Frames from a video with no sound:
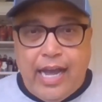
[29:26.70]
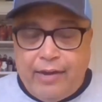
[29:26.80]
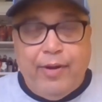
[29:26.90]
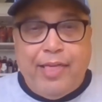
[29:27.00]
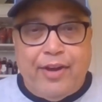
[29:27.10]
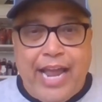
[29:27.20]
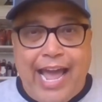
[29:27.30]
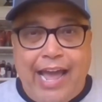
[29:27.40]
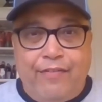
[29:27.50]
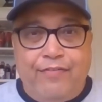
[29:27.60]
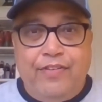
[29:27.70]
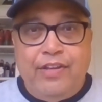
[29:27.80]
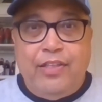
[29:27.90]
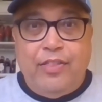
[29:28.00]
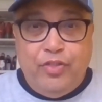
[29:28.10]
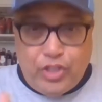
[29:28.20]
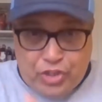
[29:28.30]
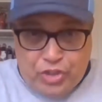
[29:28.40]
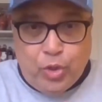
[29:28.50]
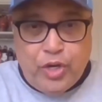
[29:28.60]
I'd rather have the
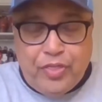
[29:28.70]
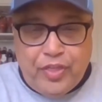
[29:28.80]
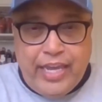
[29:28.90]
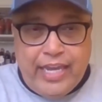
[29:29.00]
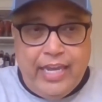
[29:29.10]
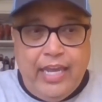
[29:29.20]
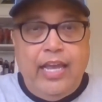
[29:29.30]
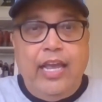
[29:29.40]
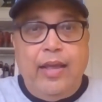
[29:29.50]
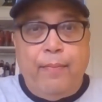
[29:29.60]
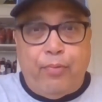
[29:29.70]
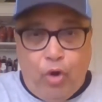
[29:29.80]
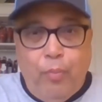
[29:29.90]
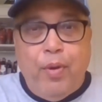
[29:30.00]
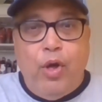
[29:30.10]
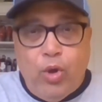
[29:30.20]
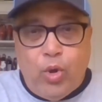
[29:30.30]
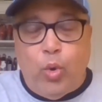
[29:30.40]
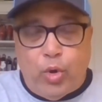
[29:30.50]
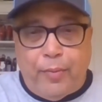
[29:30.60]
sure thing Pro
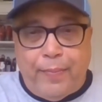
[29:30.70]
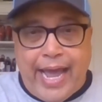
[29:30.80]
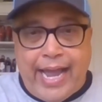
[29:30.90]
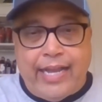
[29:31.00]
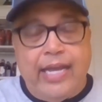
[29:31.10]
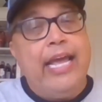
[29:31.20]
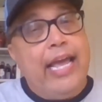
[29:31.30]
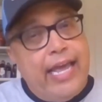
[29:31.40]
Bowl quarterback,